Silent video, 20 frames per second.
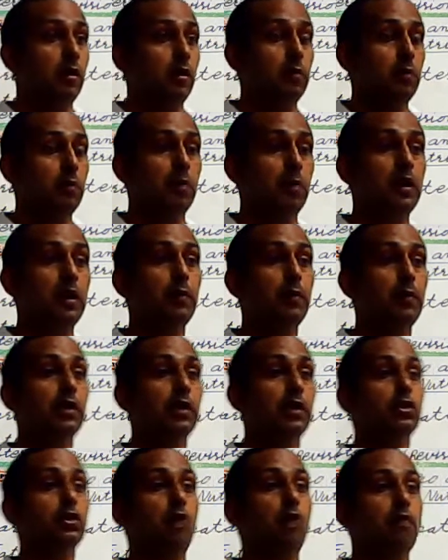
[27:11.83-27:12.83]

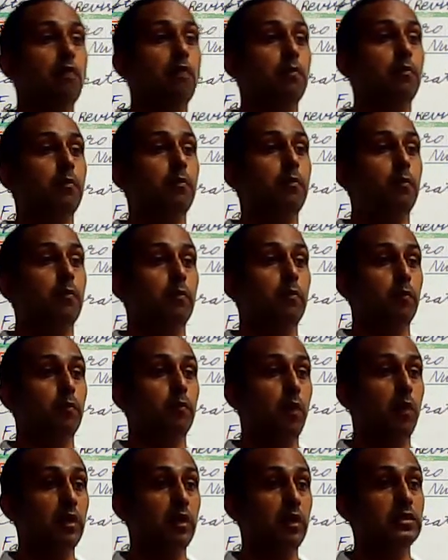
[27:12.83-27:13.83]
multiplication of
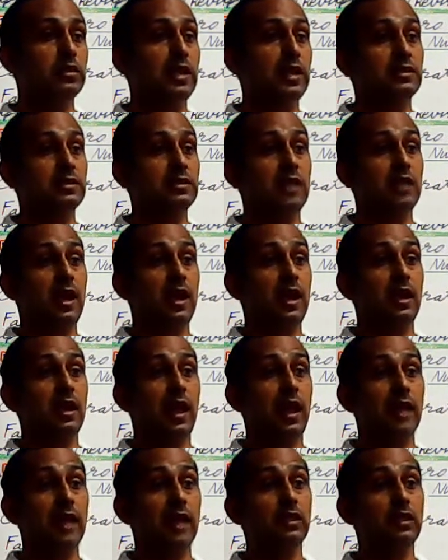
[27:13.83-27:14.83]
body cells and
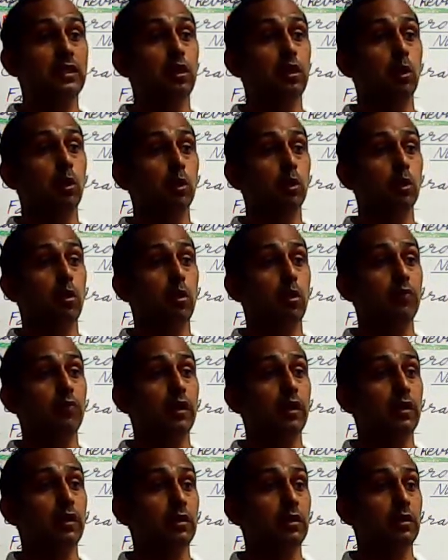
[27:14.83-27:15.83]
healthy growth of the
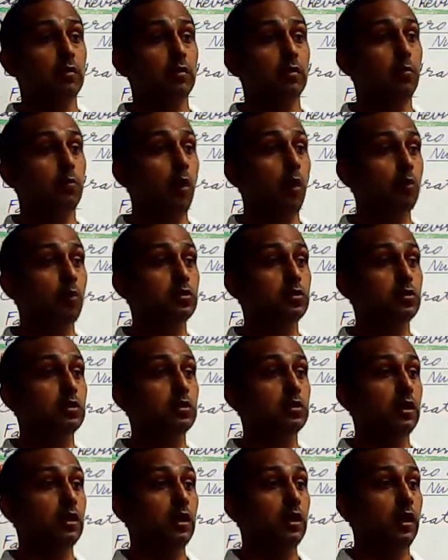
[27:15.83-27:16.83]

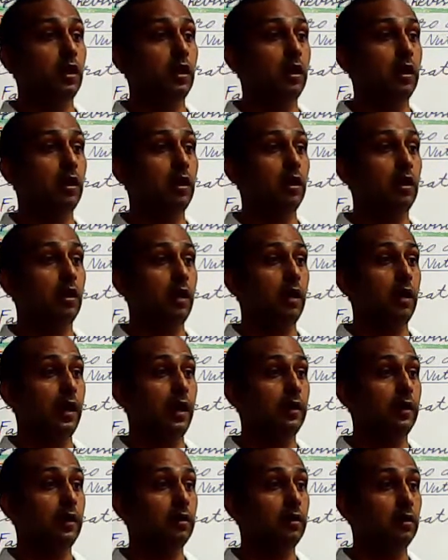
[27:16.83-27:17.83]
bones
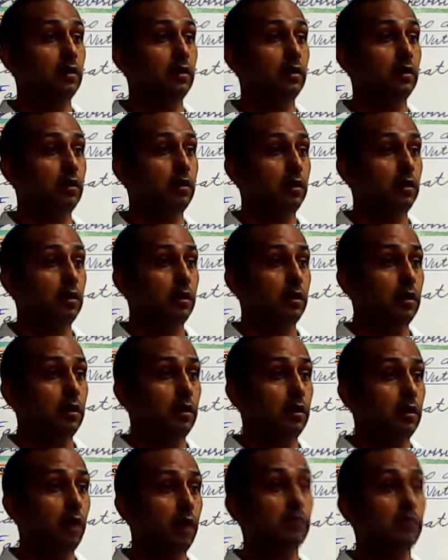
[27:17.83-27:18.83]
and
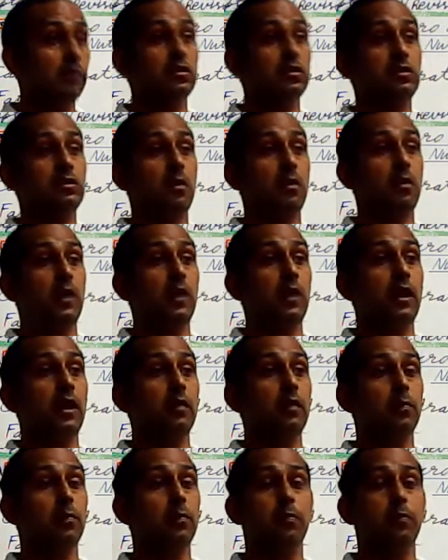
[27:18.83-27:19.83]
nervous system
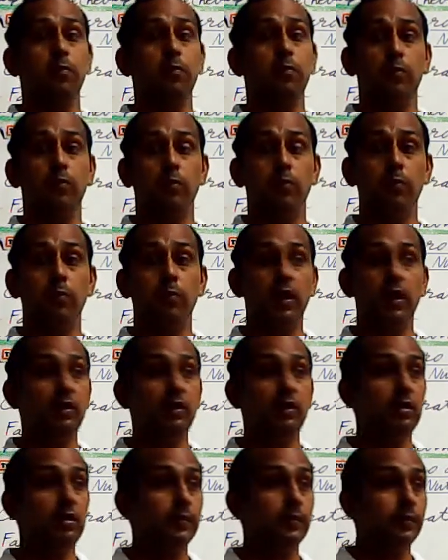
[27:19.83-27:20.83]
and
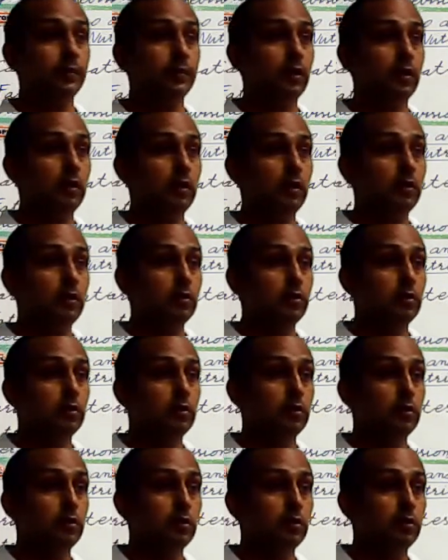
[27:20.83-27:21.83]
blood
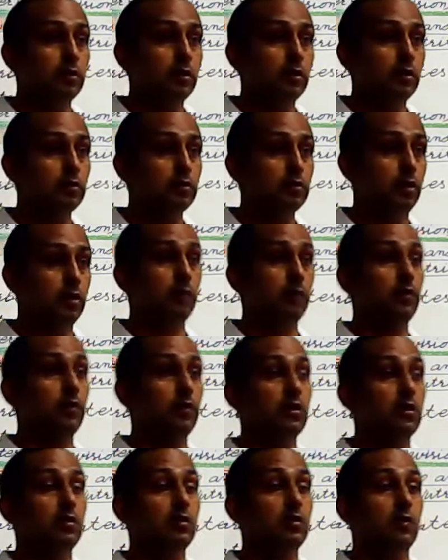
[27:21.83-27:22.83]

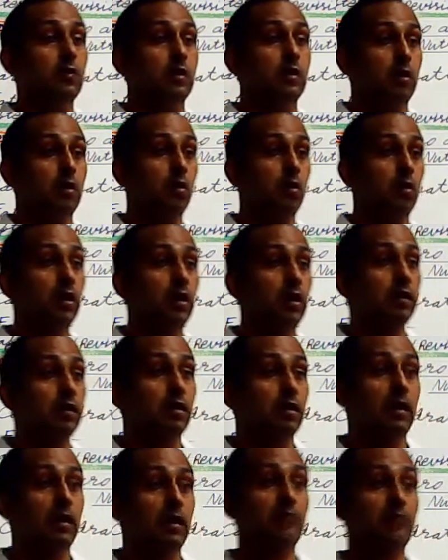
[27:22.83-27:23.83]
circle. Okay.
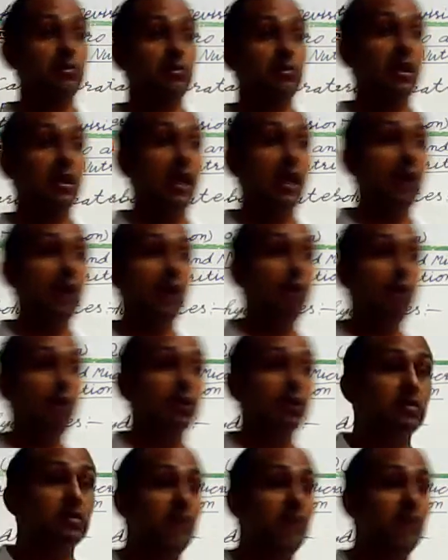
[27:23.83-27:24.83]
Next is the lack
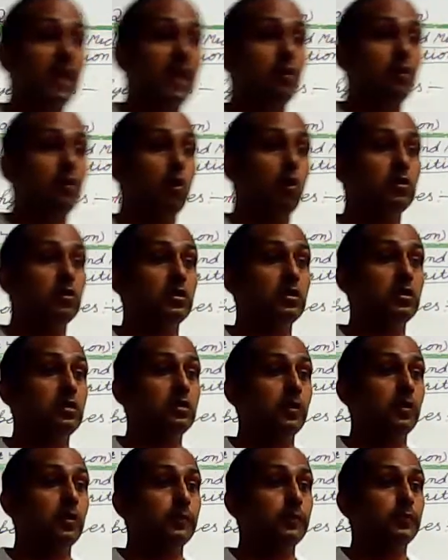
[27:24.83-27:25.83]
of this can
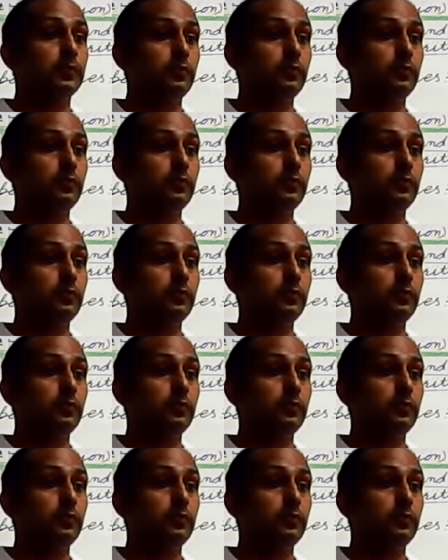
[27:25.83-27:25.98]
causes